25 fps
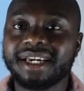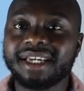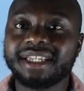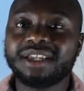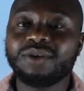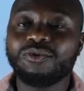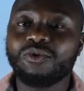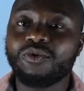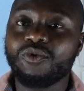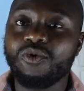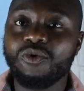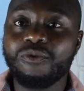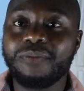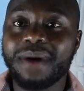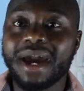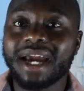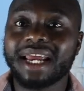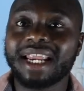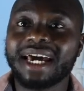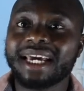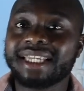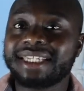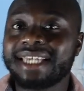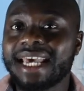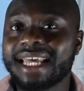They'll call back
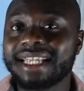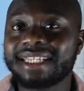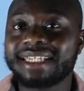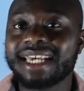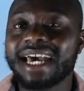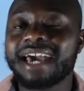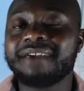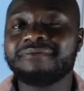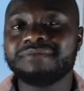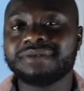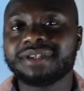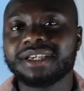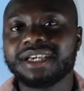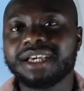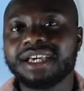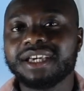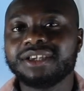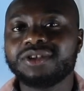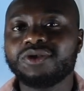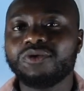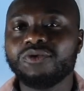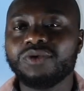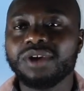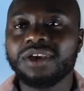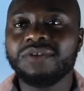like 10 times.
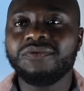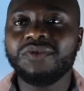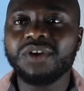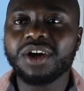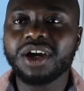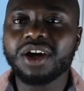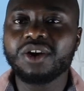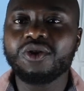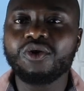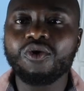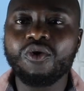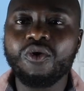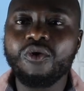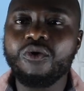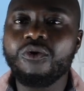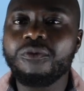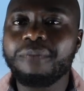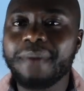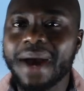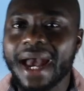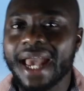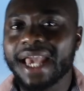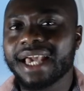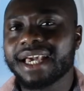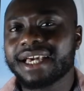So if you can call
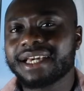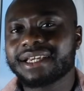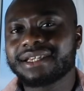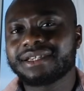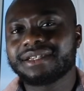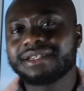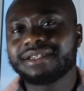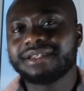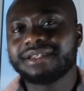back